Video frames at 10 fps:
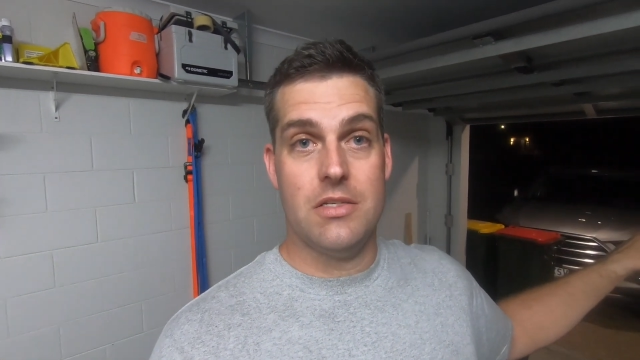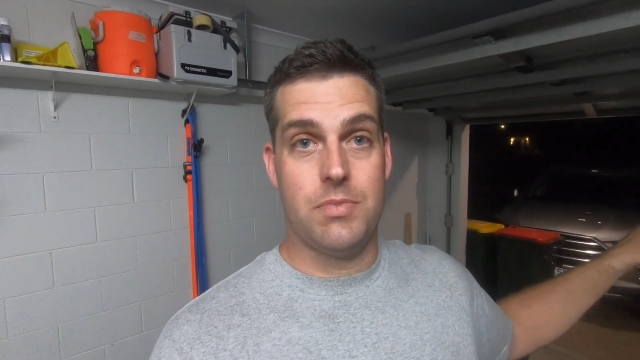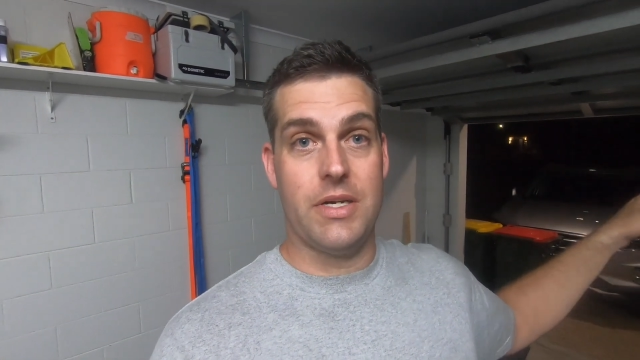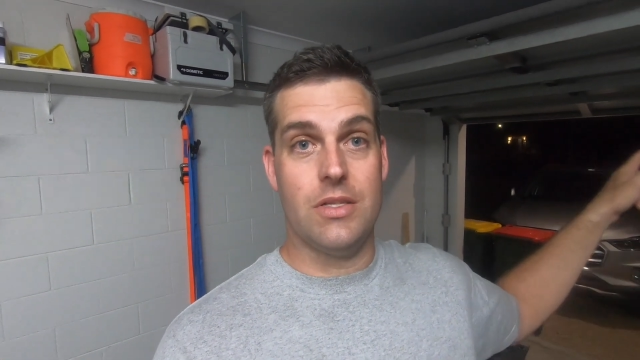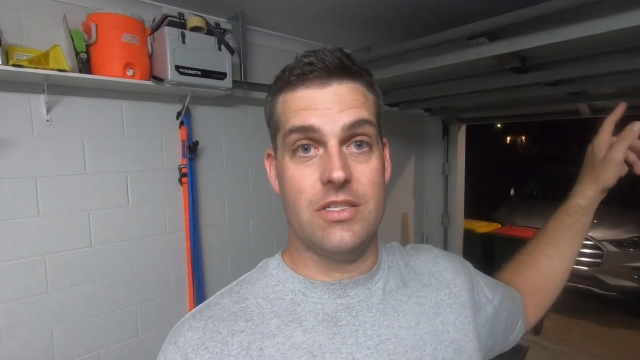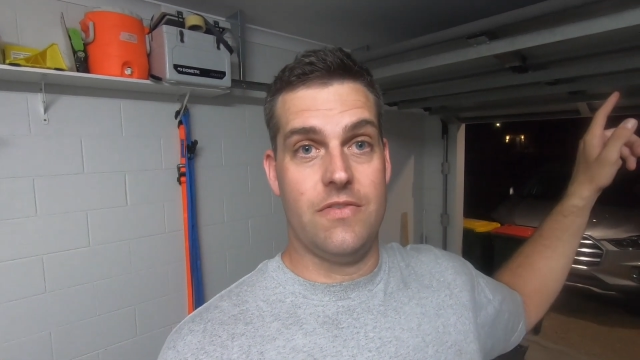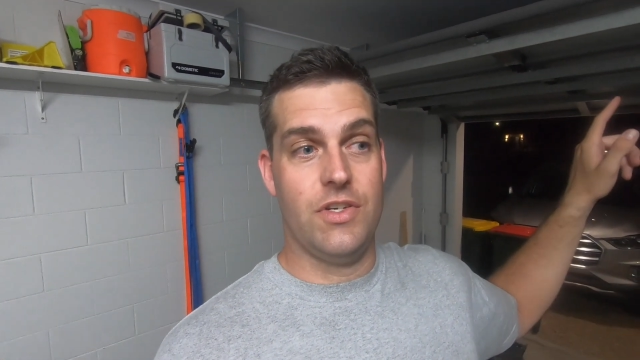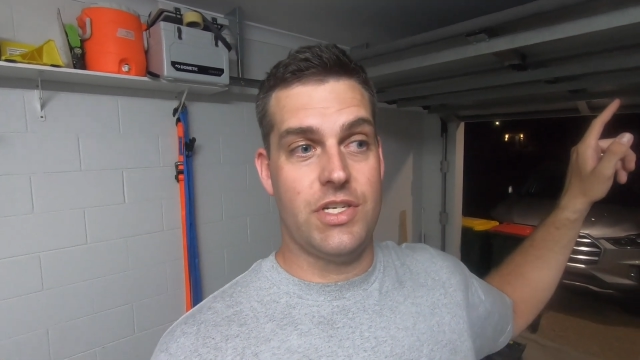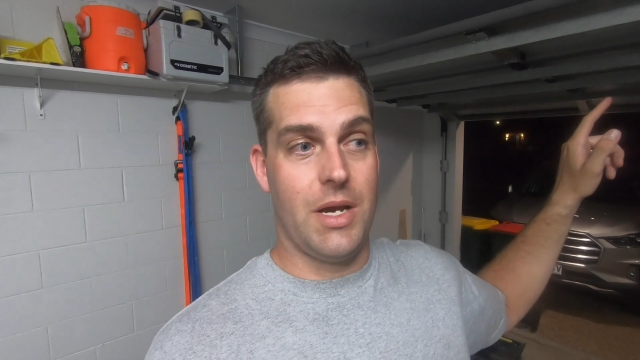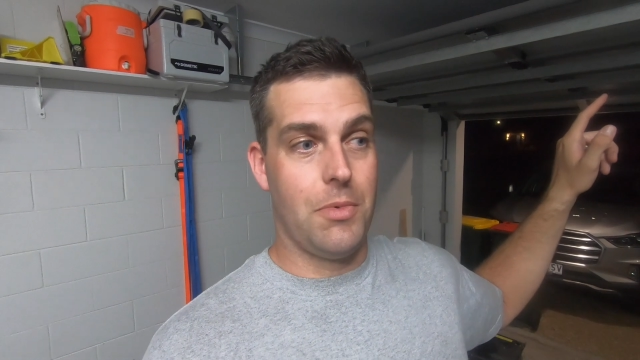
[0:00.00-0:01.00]
Sprinklers have
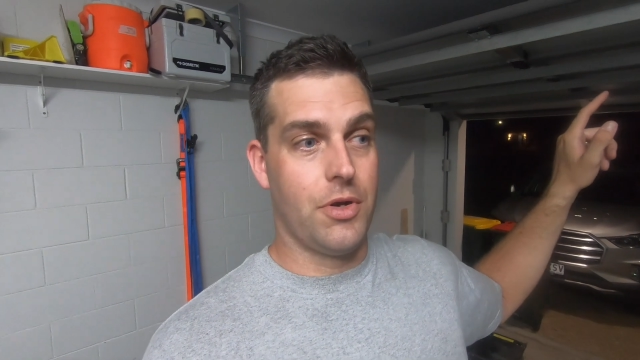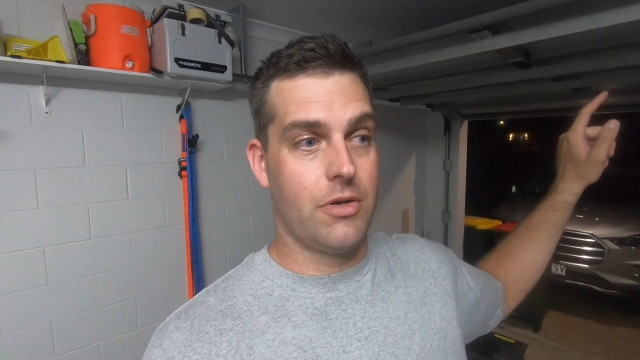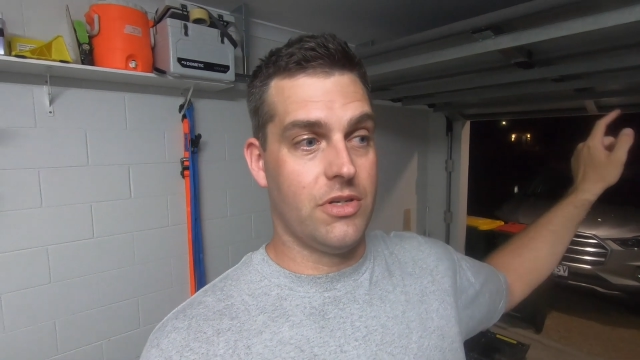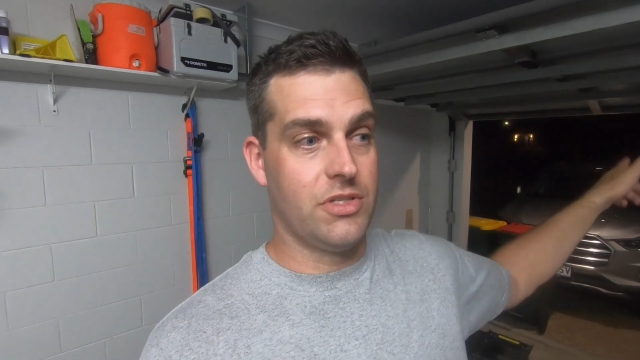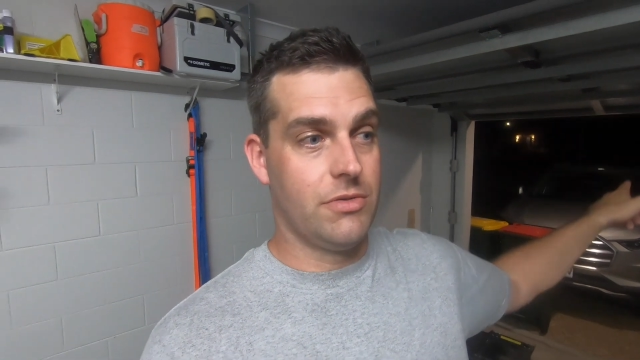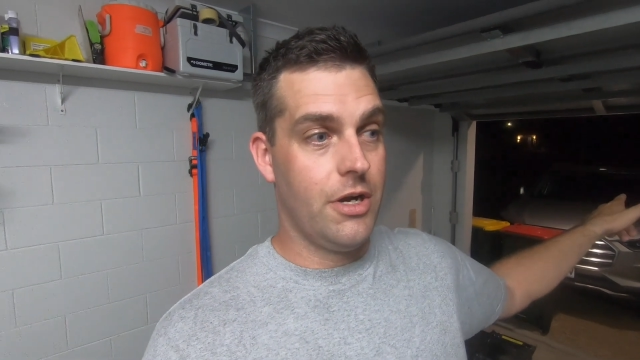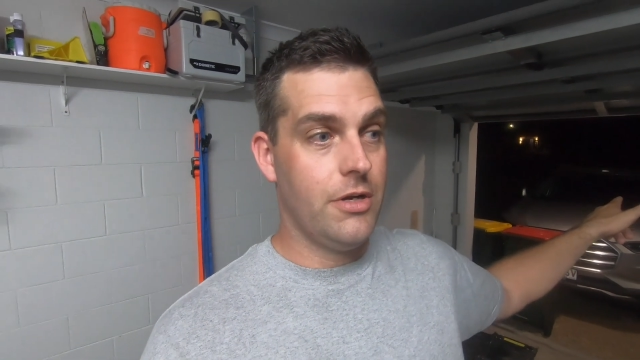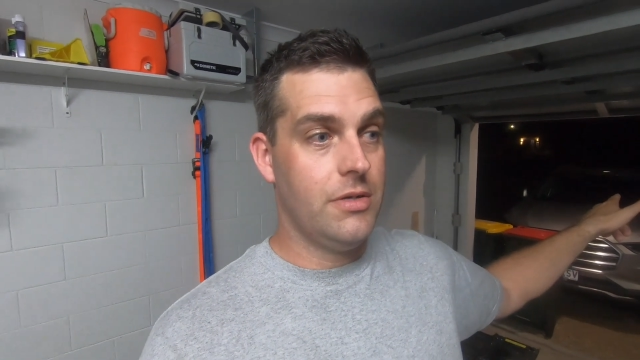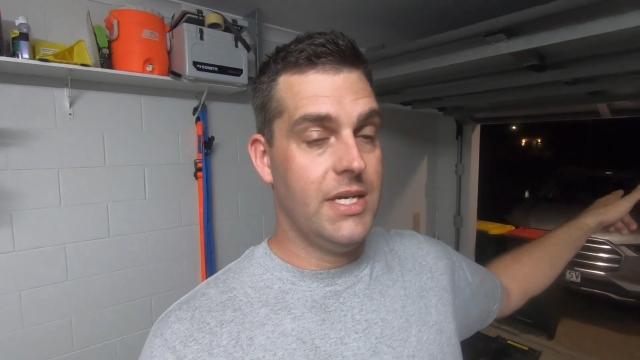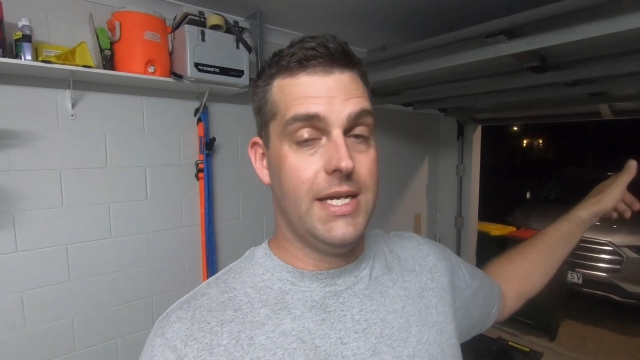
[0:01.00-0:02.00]
just come on across the road.